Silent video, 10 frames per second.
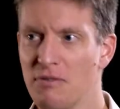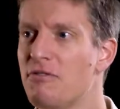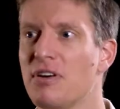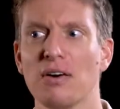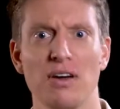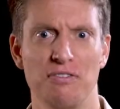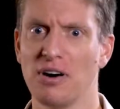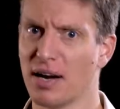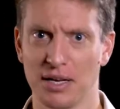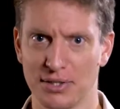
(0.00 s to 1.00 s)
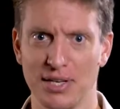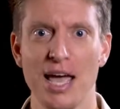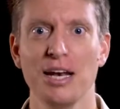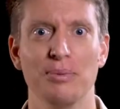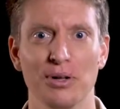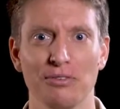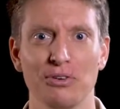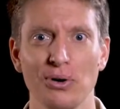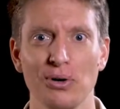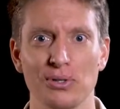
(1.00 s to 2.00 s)
Very, very understandable, of
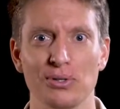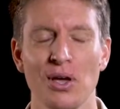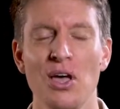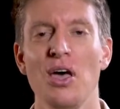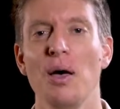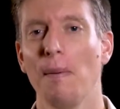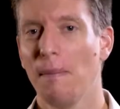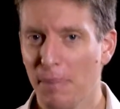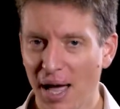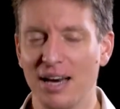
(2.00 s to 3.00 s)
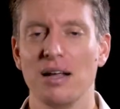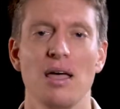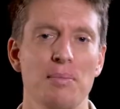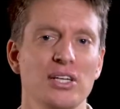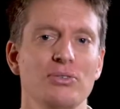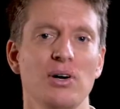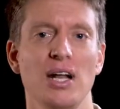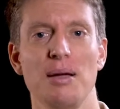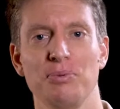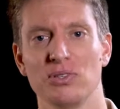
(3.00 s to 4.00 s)
course. But imagine what
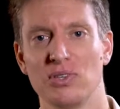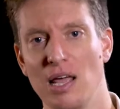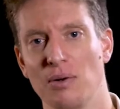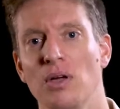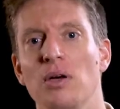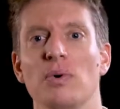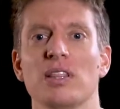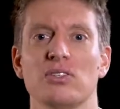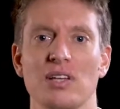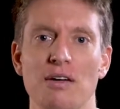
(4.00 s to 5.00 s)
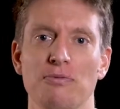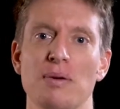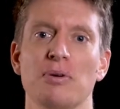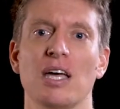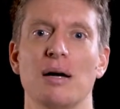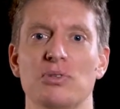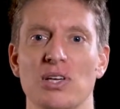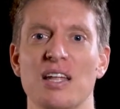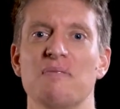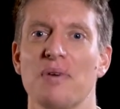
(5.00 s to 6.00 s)
happens then when the staff member comes
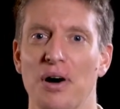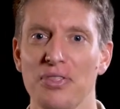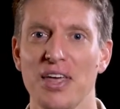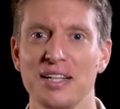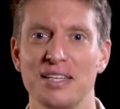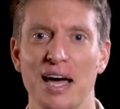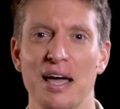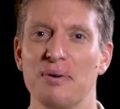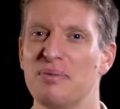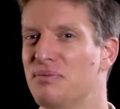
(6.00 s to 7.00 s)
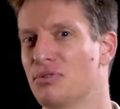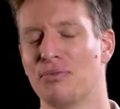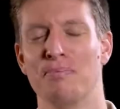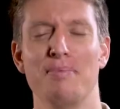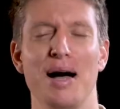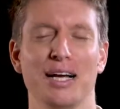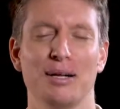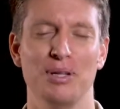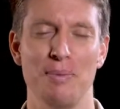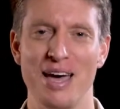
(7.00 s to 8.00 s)
in on that day with
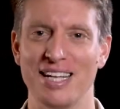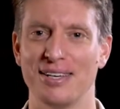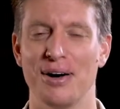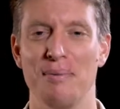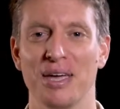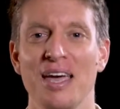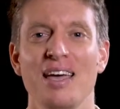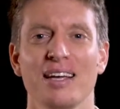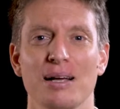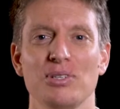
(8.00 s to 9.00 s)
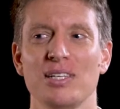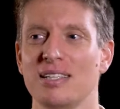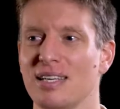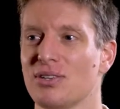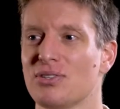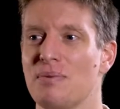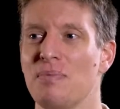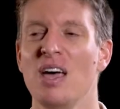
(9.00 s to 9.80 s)
remarkably bad timing, comes in and tells them,